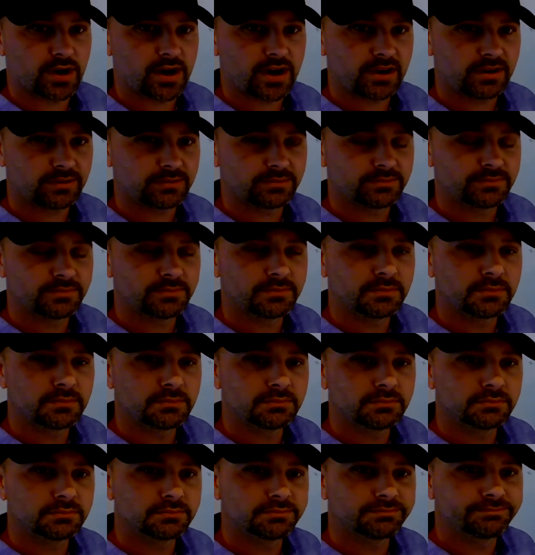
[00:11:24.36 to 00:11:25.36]
right?
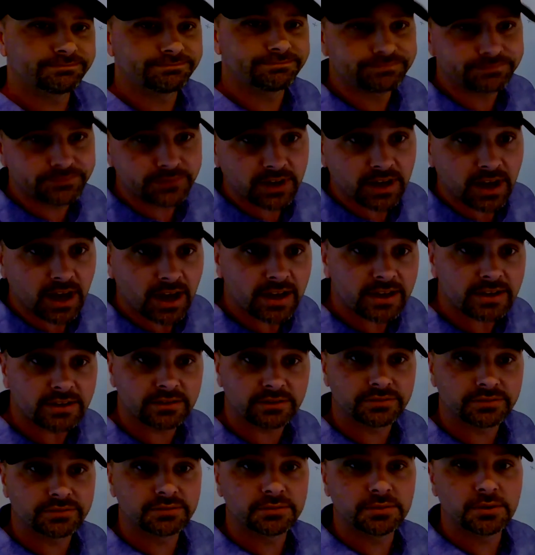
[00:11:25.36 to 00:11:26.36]
Kind
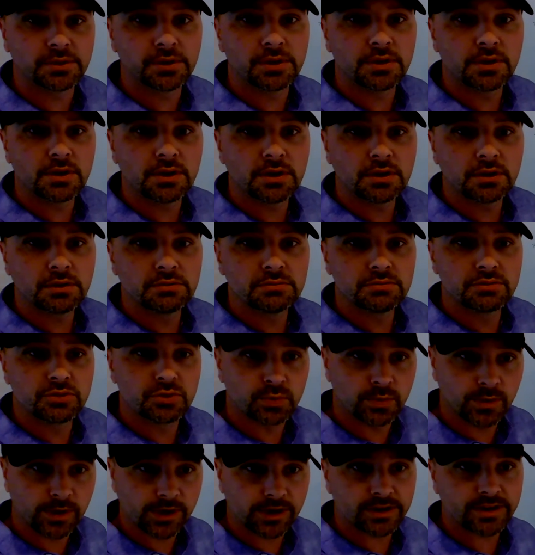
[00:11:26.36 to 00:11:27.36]
of.
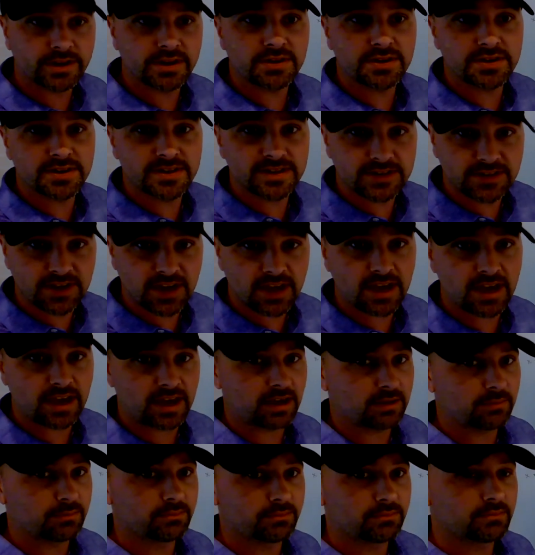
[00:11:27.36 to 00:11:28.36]
It's really the
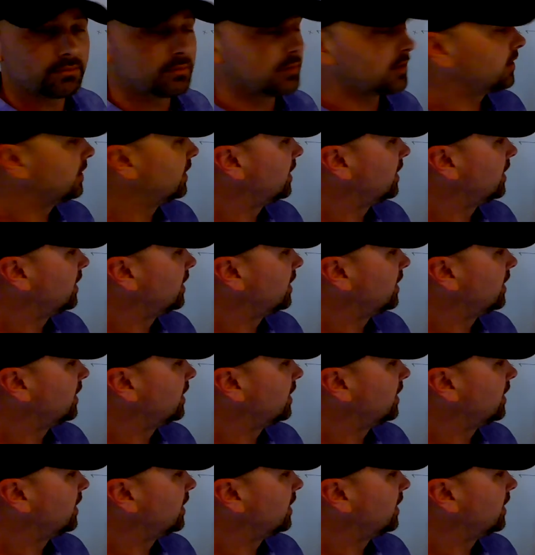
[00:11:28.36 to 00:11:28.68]
same.